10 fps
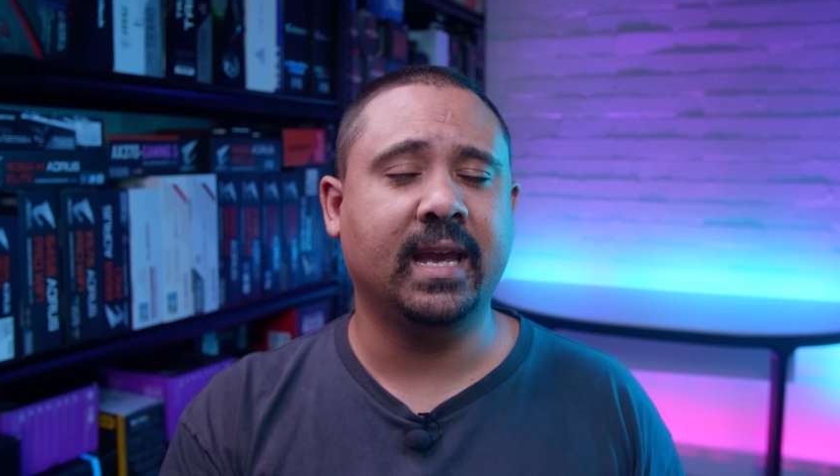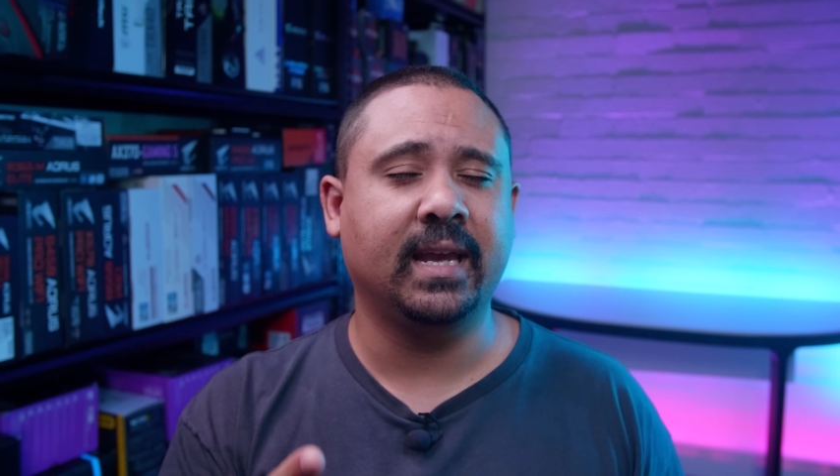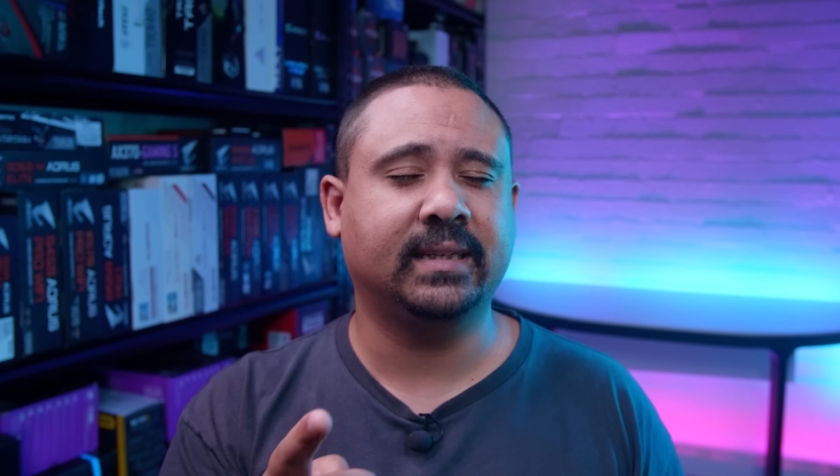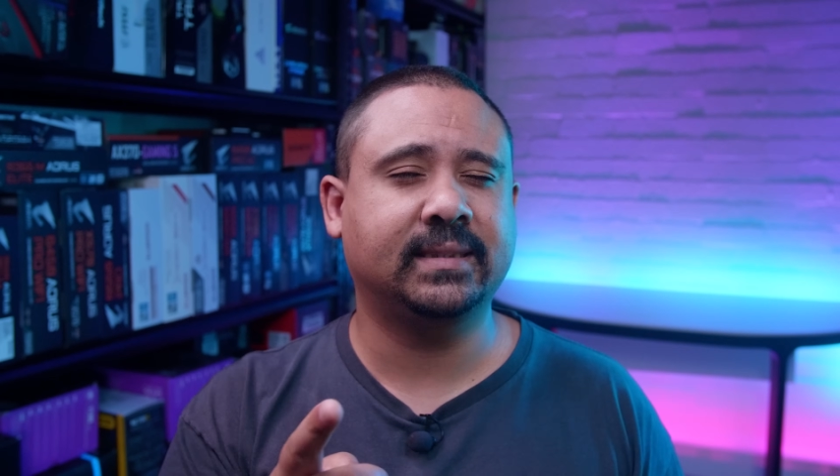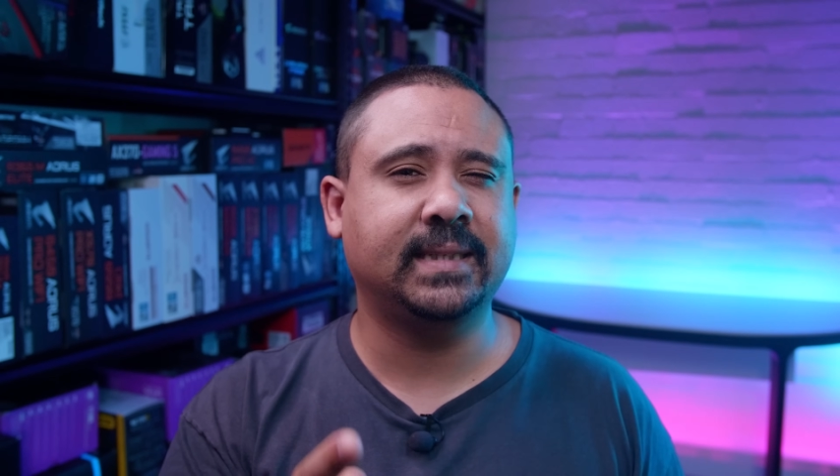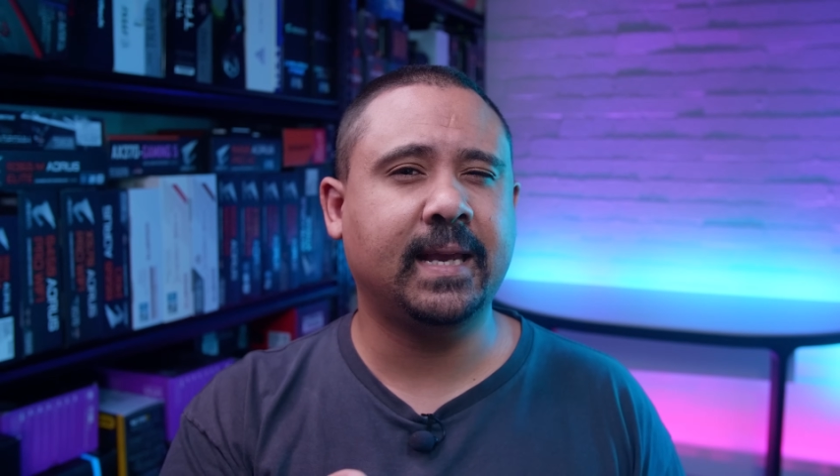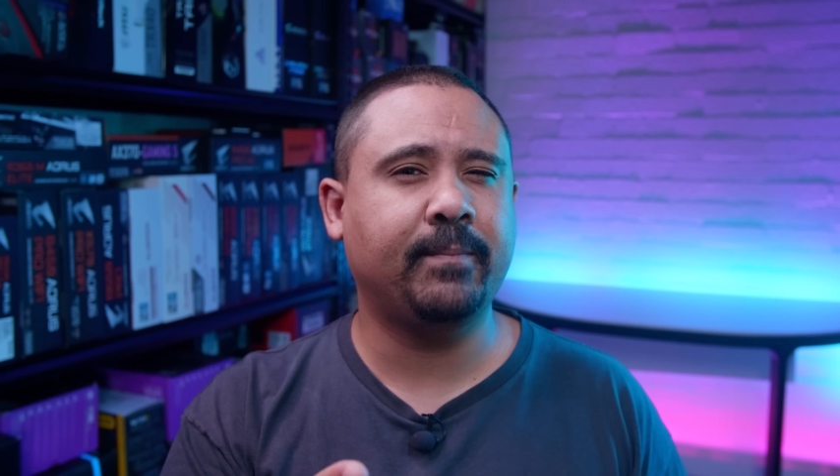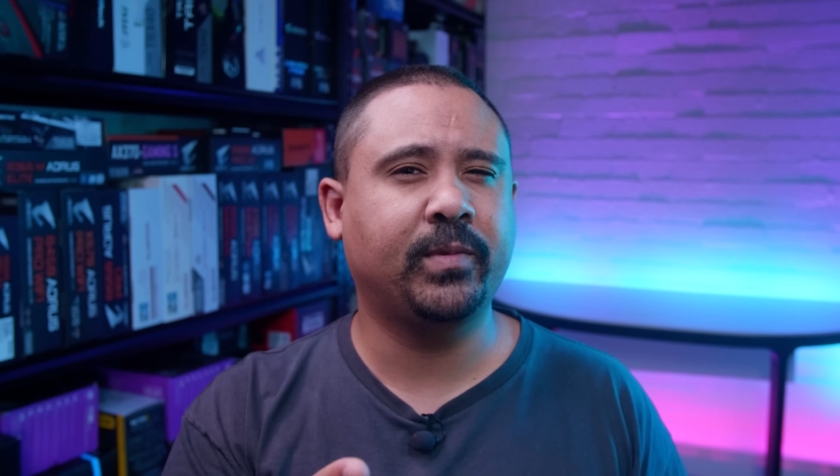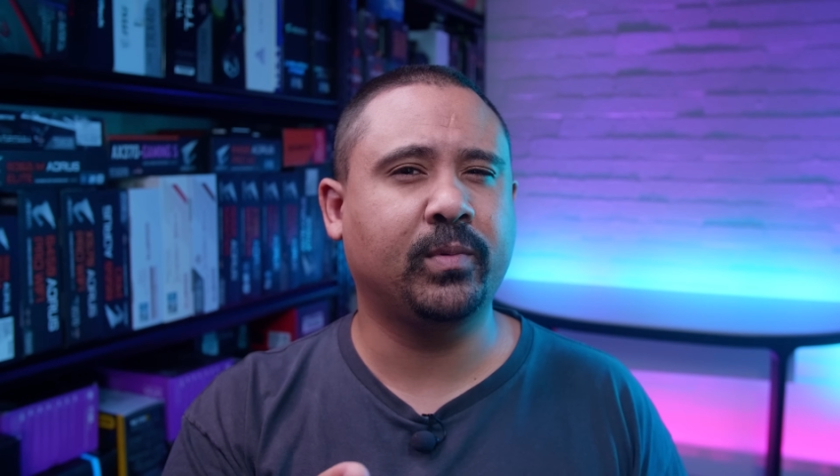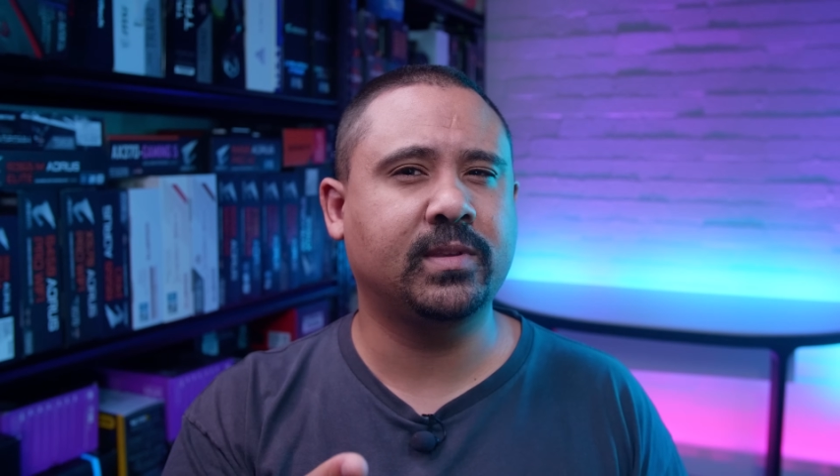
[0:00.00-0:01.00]

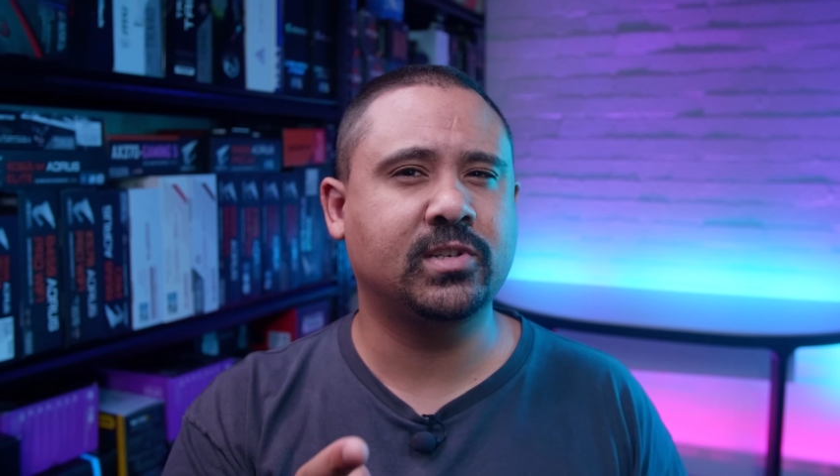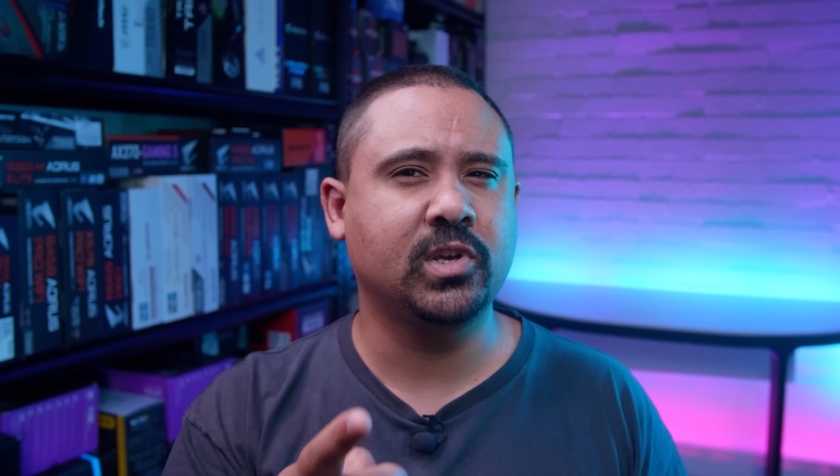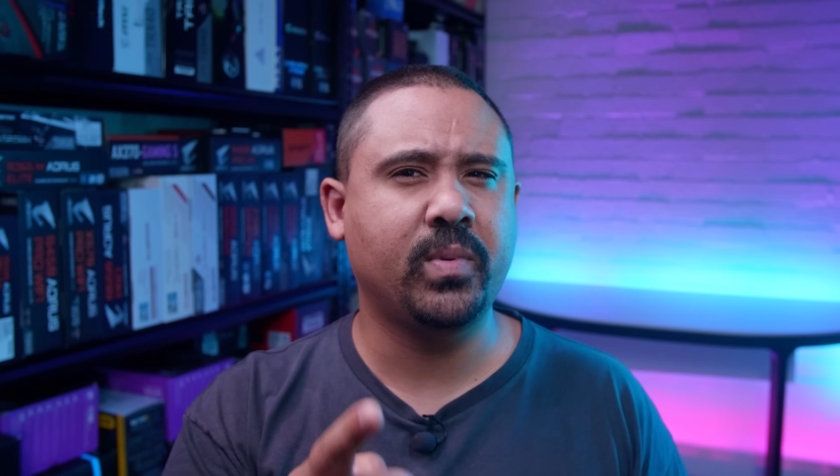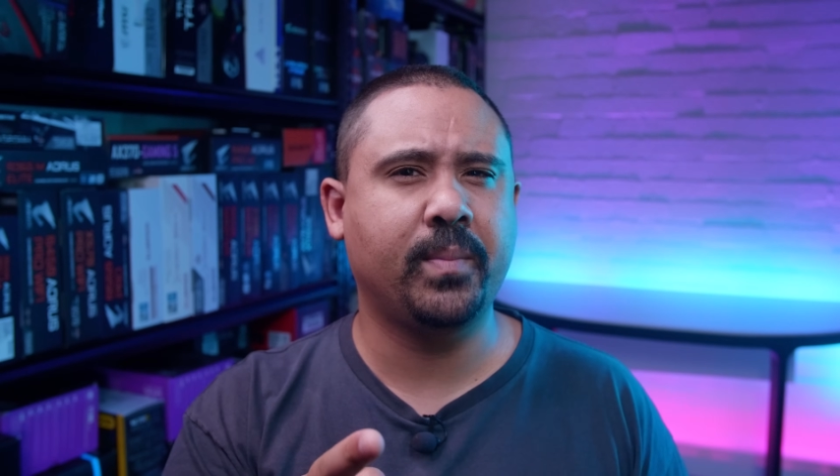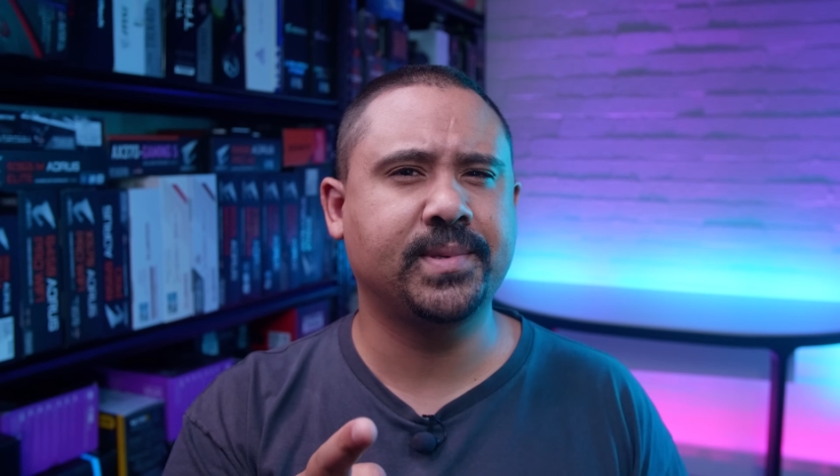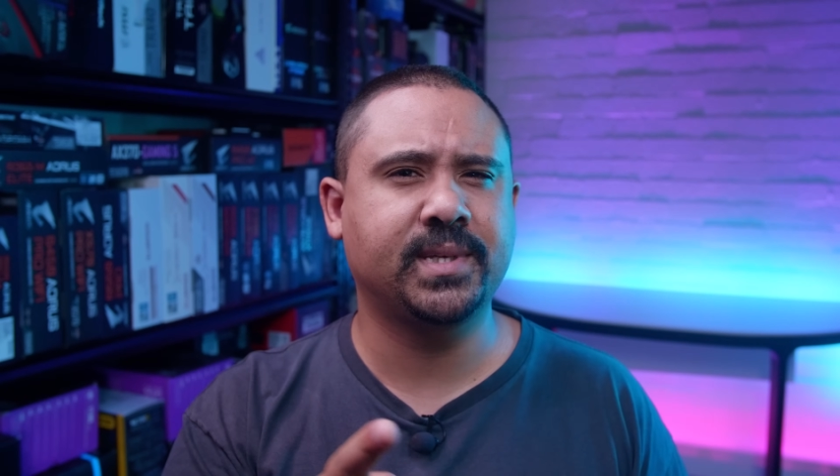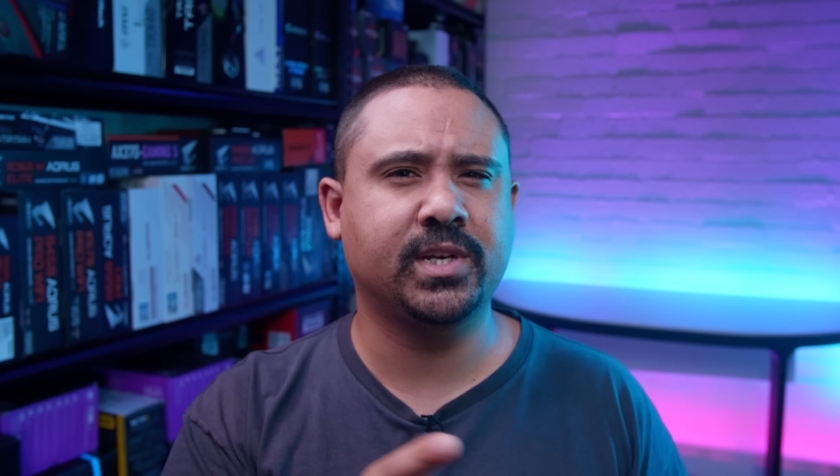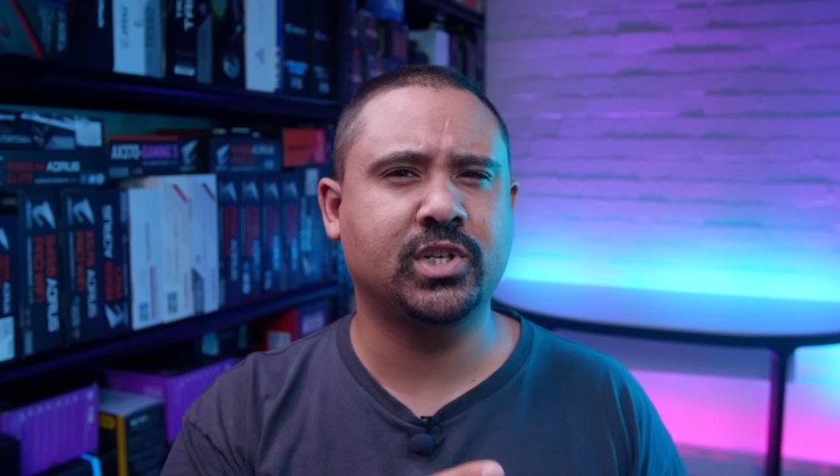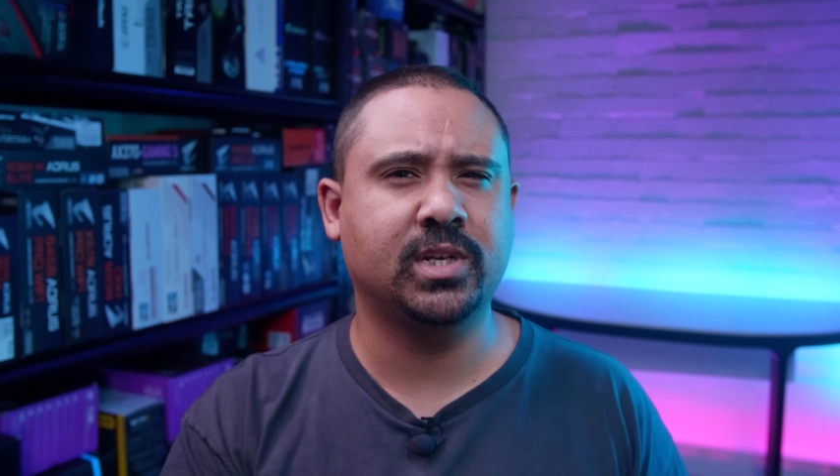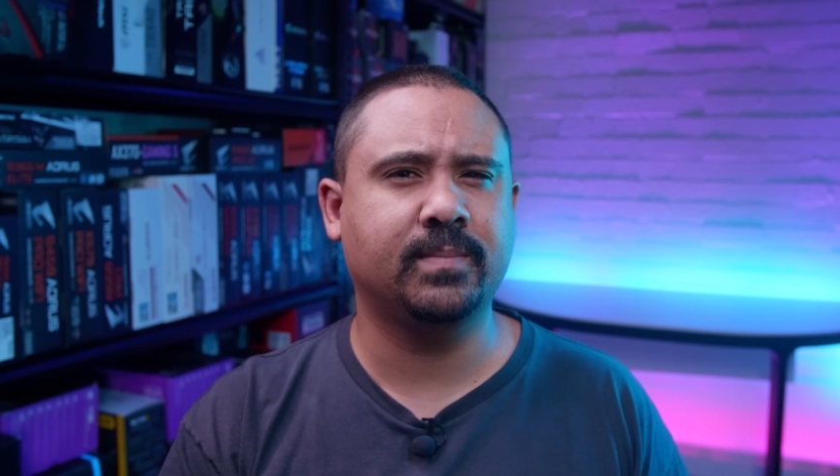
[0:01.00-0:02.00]
except with
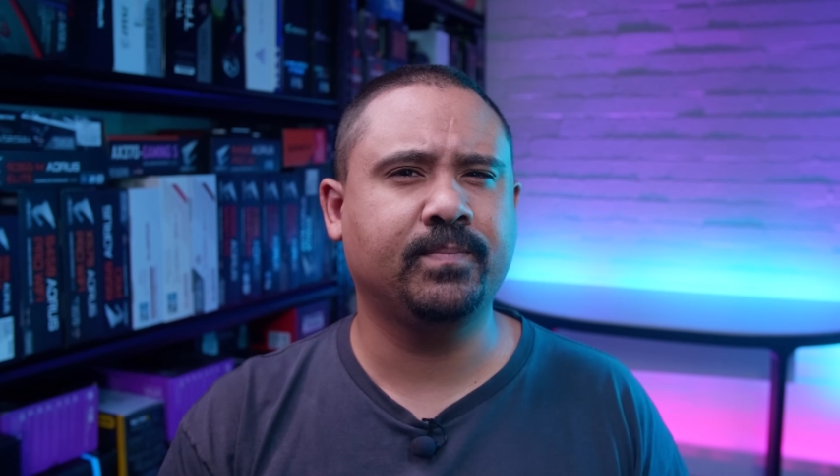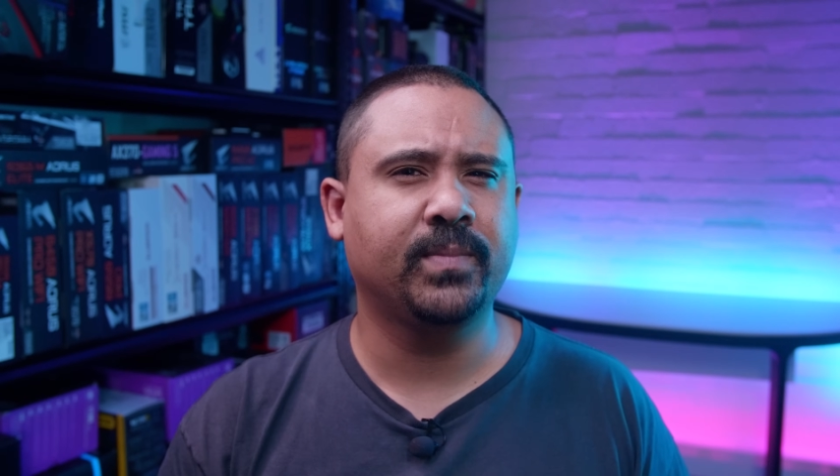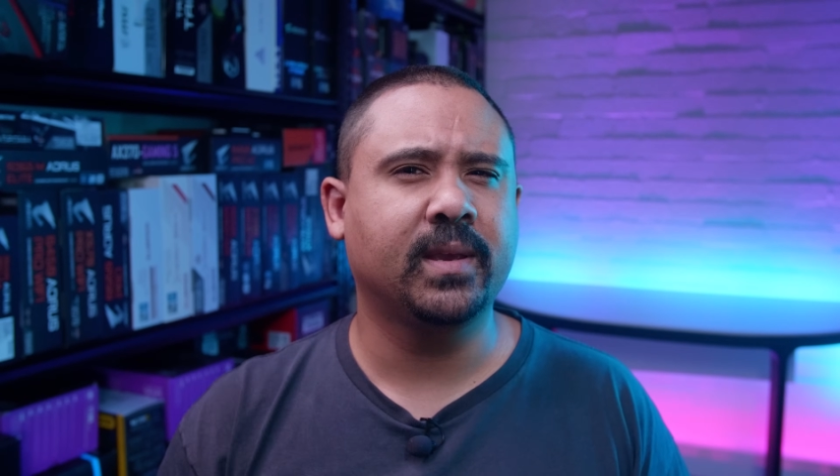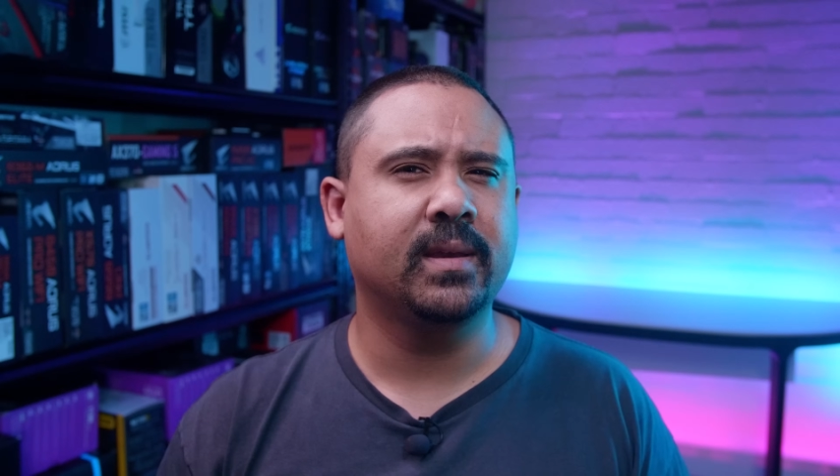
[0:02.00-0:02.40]
superposition,